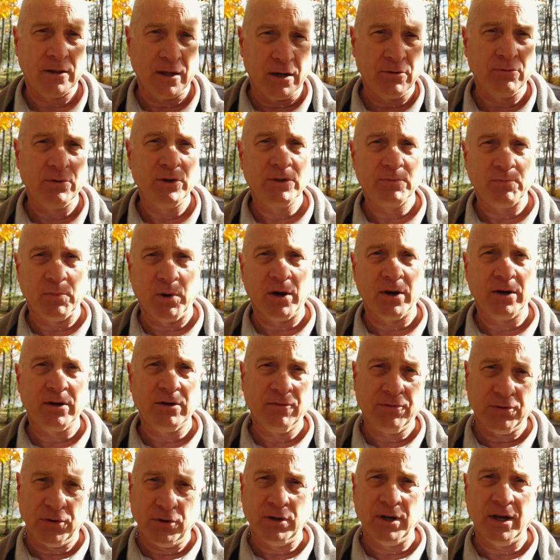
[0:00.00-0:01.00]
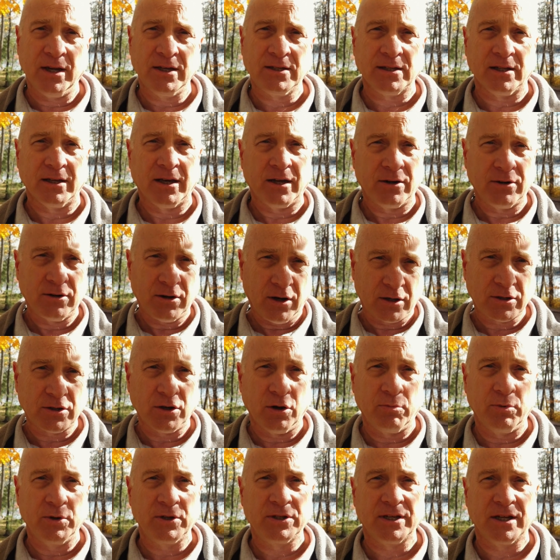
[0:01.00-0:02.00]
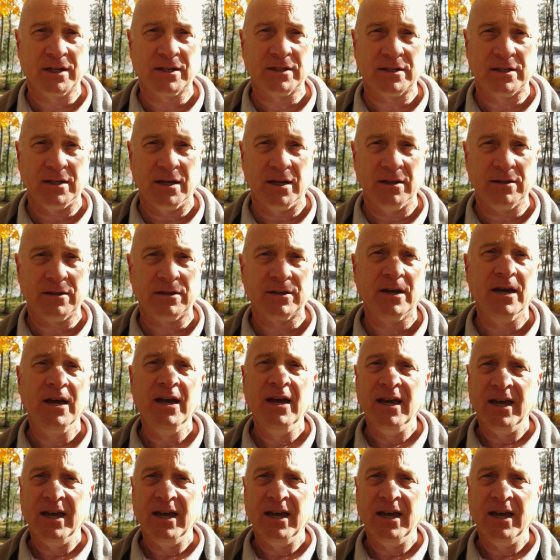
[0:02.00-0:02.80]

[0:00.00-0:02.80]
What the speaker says: They responded a few days later, October 16th,